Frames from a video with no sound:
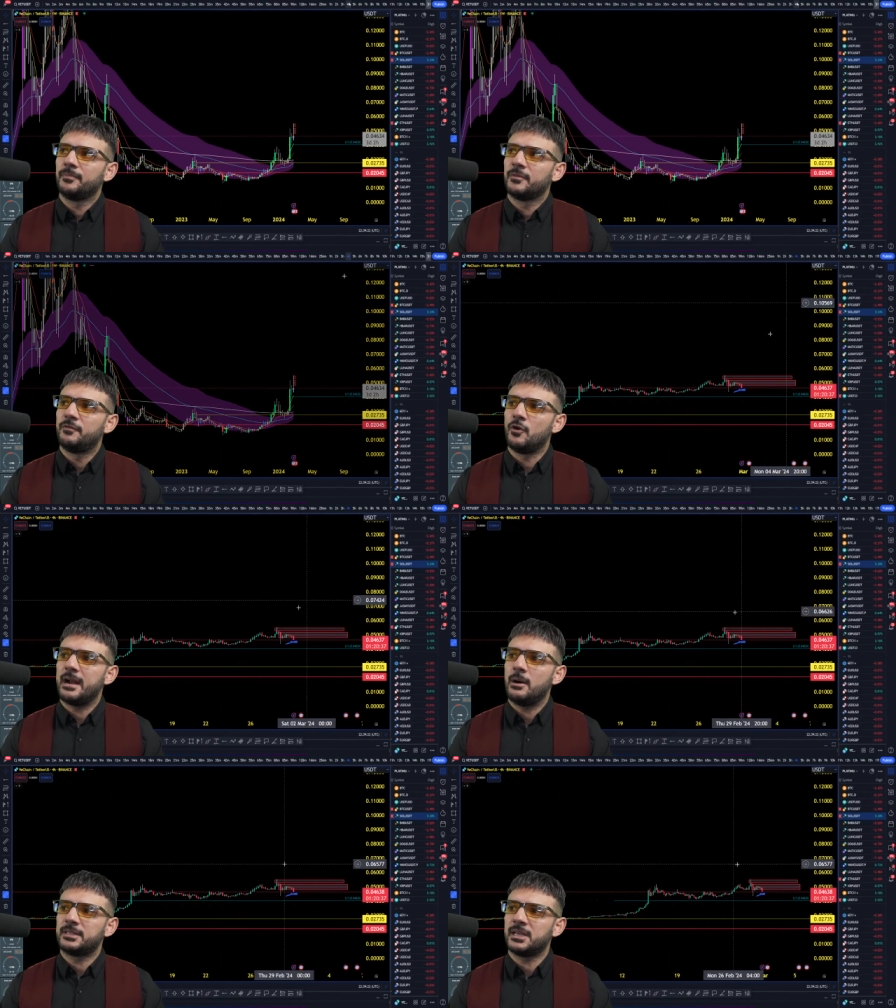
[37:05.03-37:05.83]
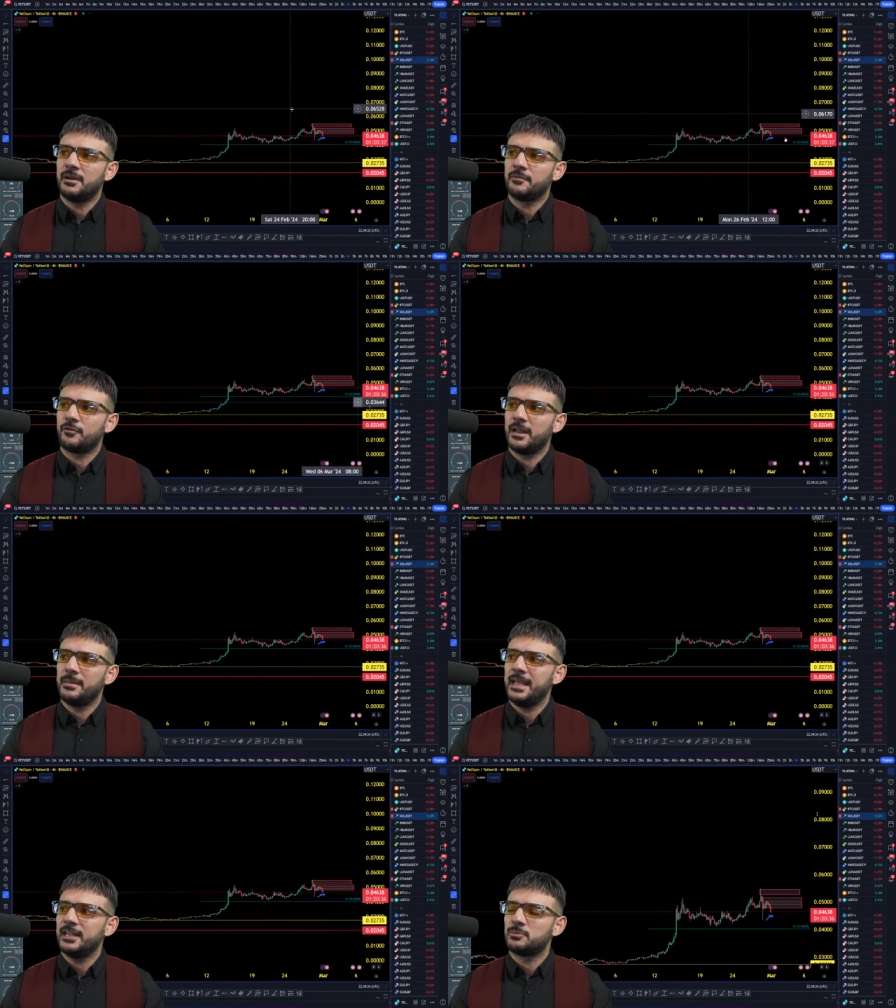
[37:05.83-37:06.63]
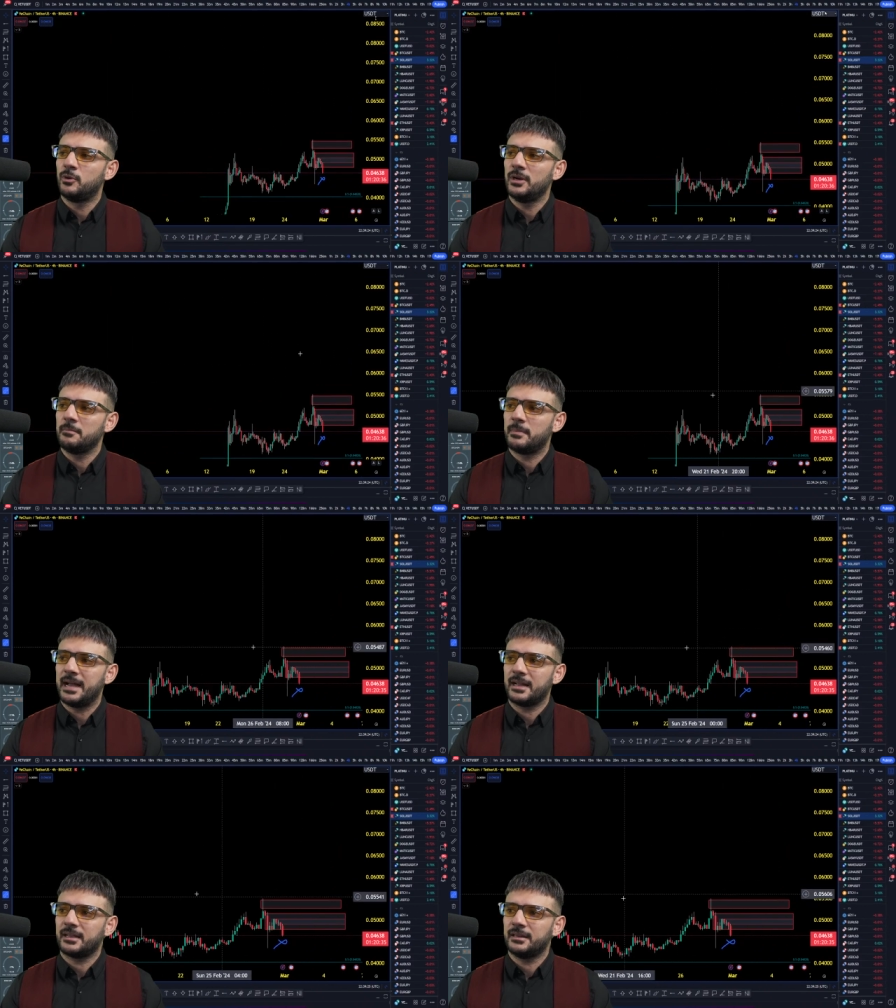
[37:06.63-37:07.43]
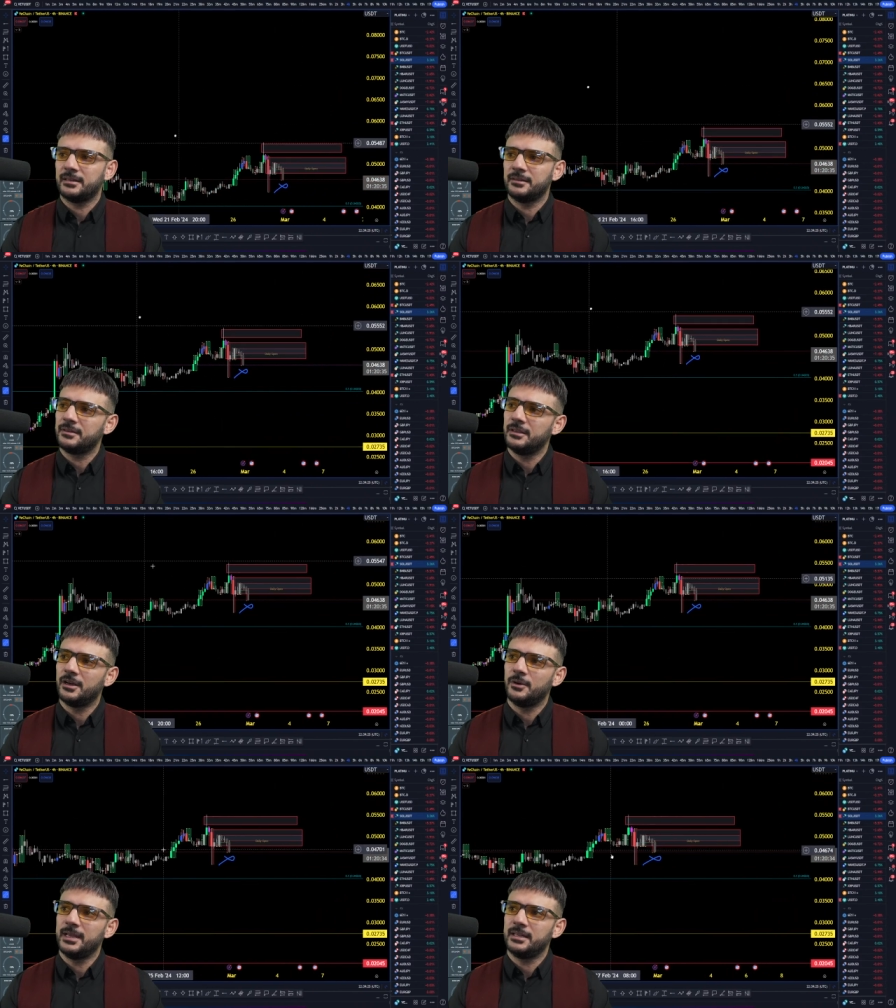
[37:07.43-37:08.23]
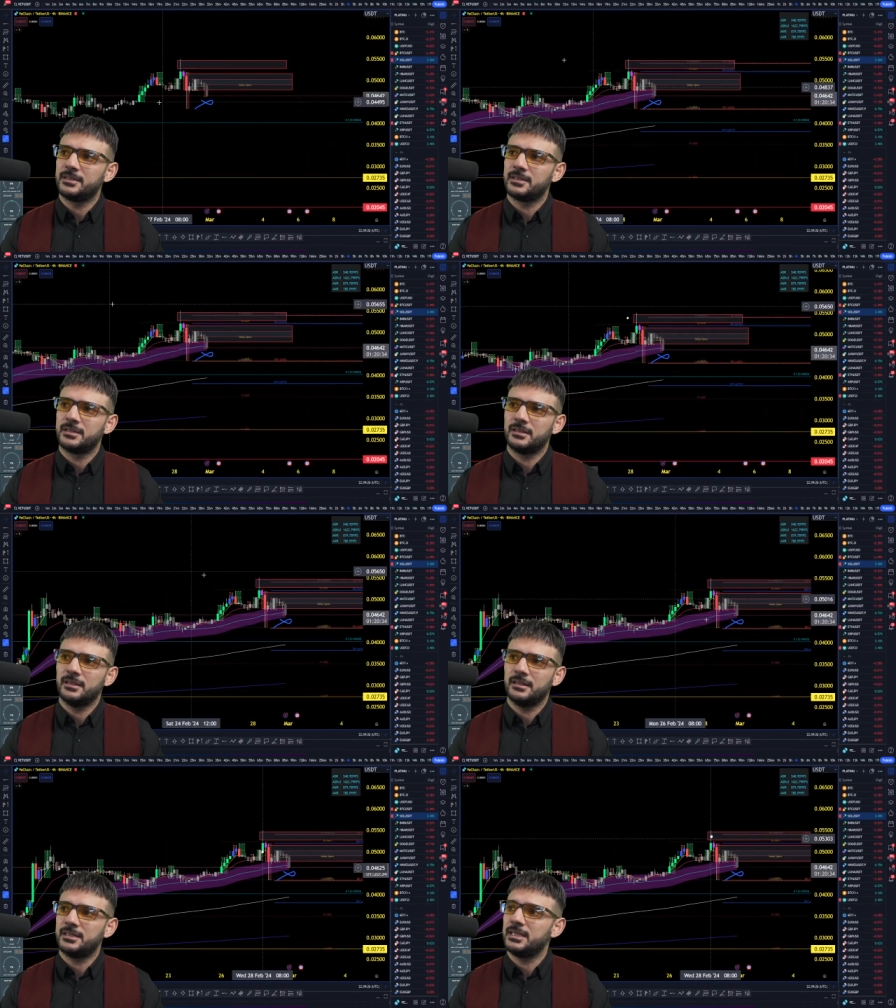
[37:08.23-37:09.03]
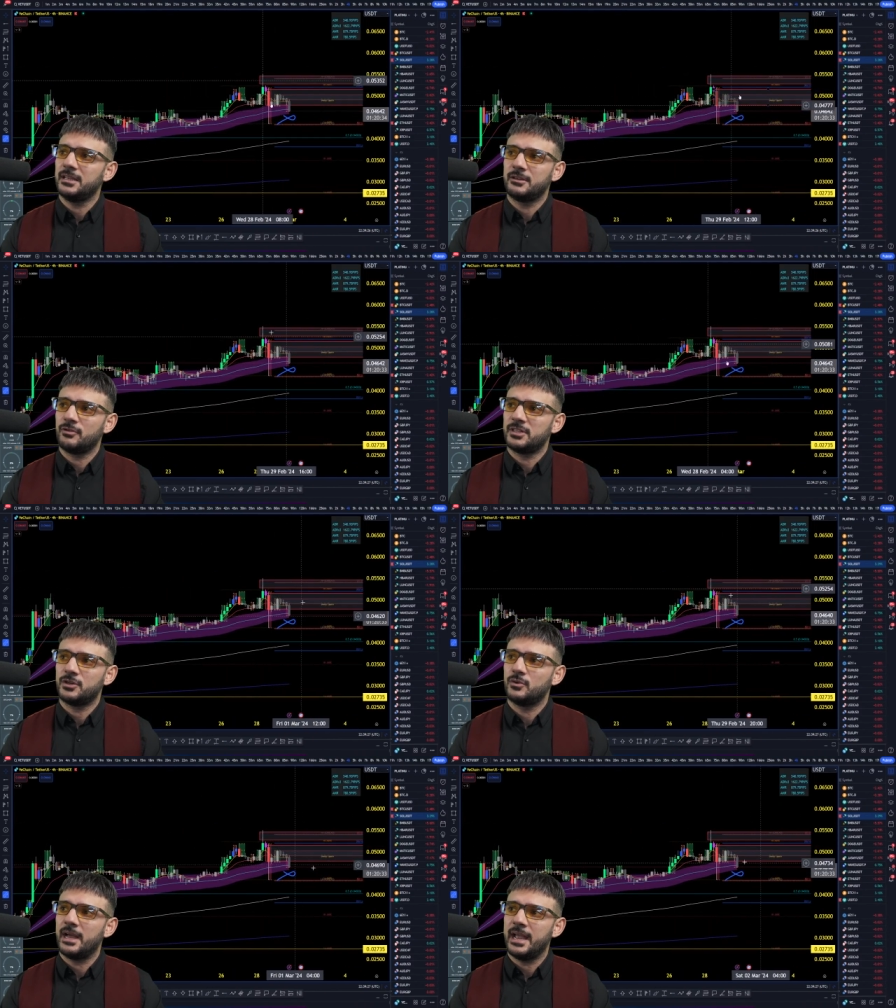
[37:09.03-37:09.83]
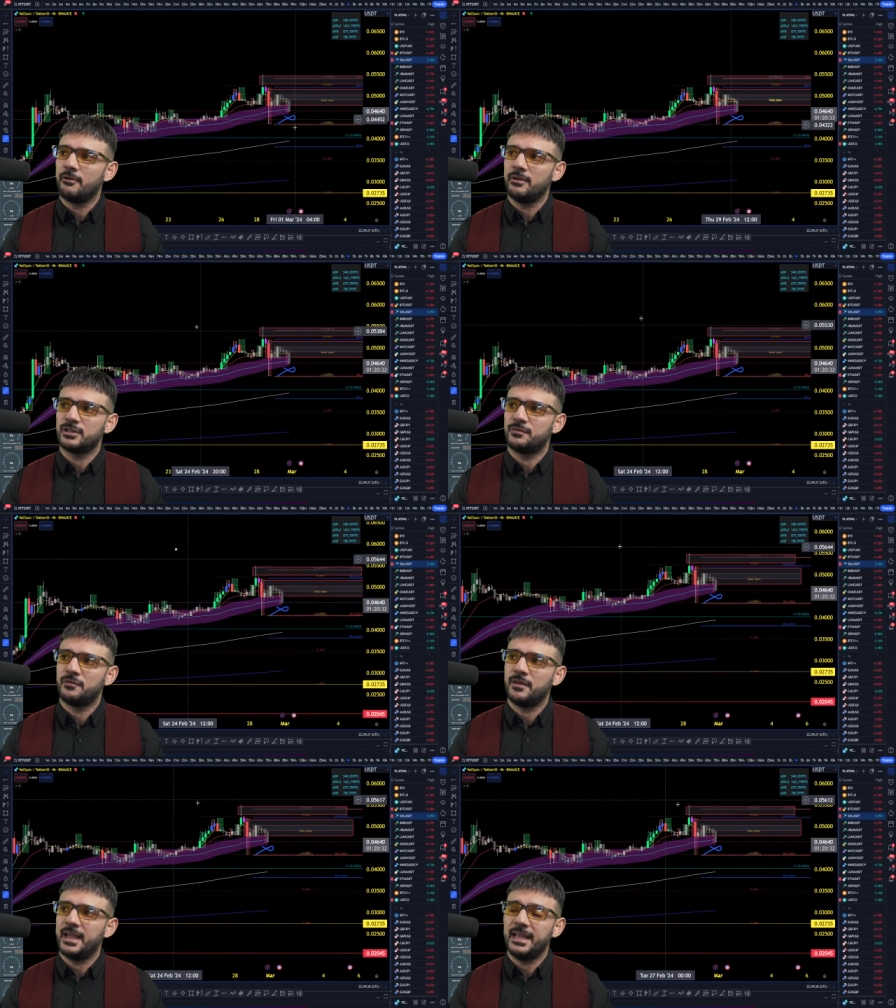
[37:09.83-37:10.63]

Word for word: Four hour time frame. It is pulling back, and you know, it's See critical areas for vet.